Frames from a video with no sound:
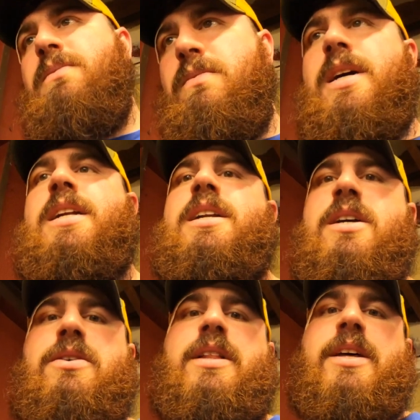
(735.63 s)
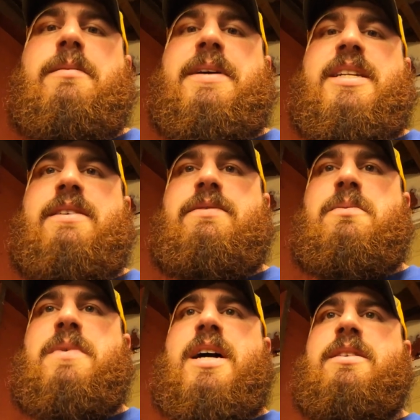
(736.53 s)
Wanted to go a little bit
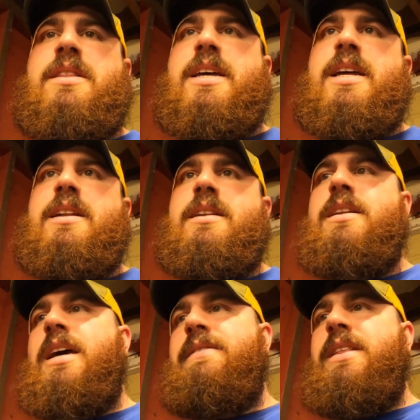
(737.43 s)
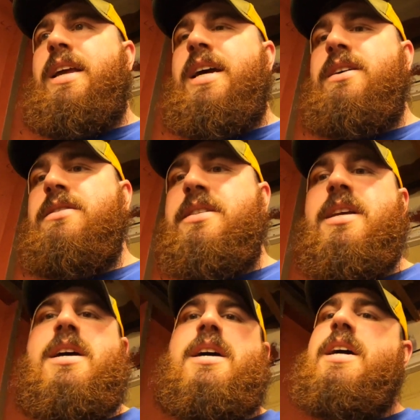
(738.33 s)
different route than everything else,
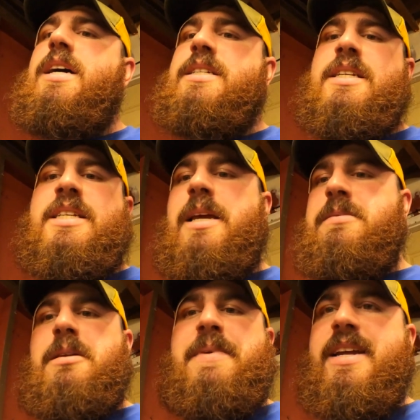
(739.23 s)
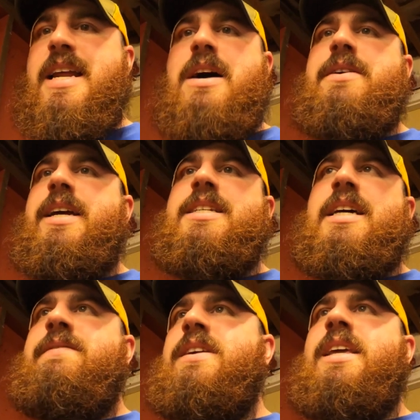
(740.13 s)
because it seems to be nowadays
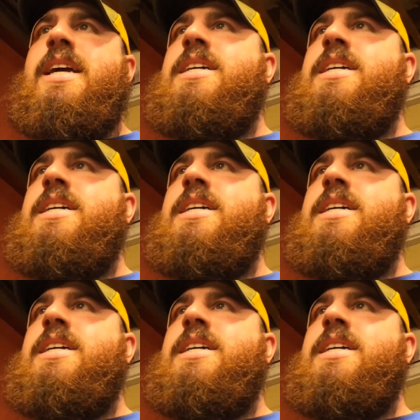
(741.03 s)
everything